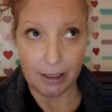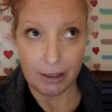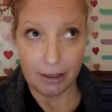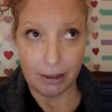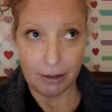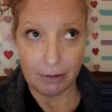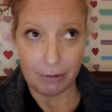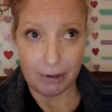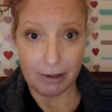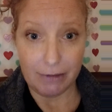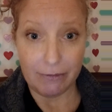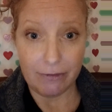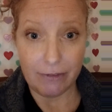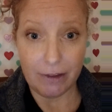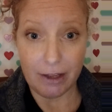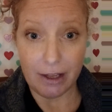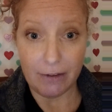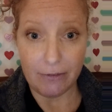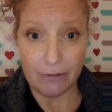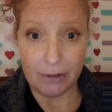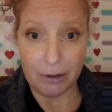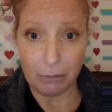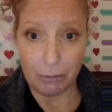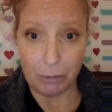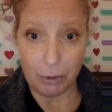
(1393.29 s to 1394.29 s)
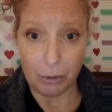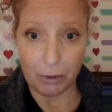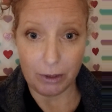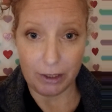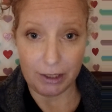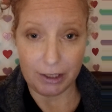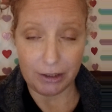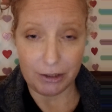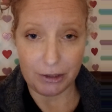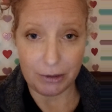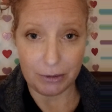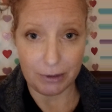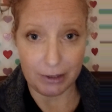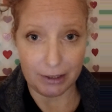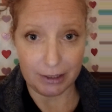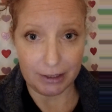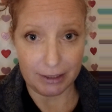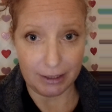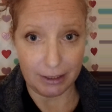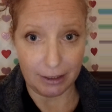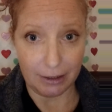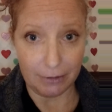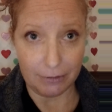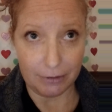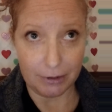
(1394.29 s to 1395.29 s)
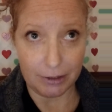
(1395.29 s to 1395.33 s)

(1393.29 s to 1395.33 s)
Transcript: we've loved and poured into ourselves.